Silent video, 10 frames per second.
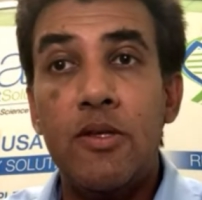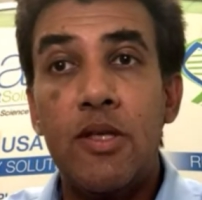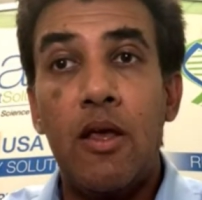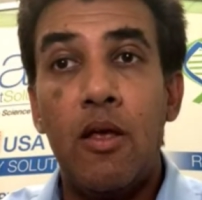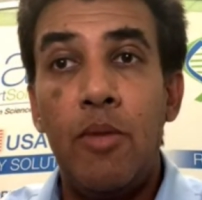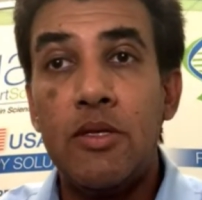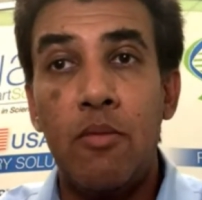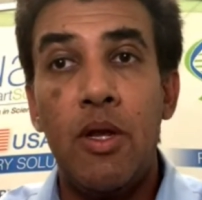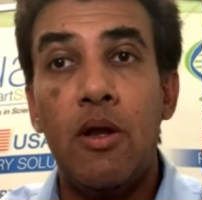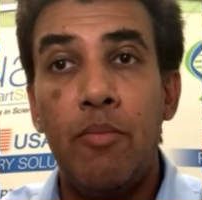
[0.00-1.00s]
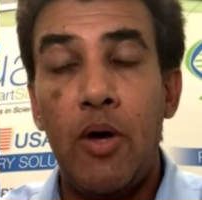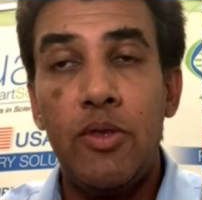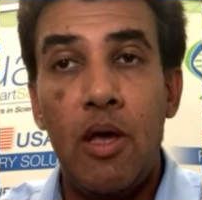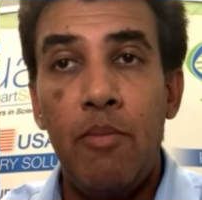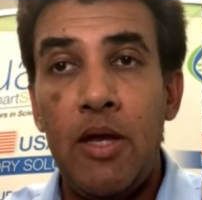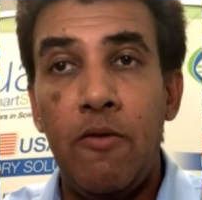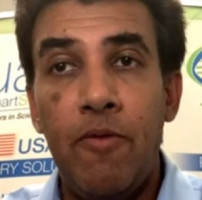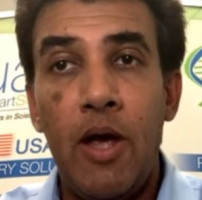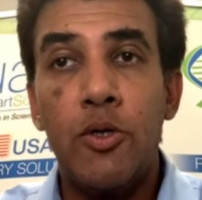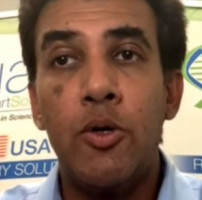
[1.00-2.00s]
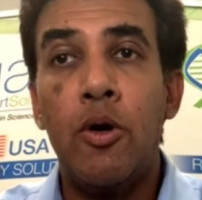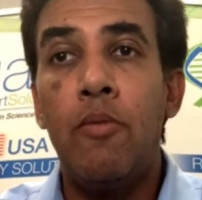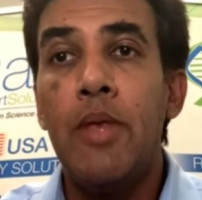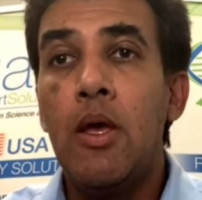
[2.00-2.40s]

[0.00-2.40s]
that can be submitted about that manufacturer,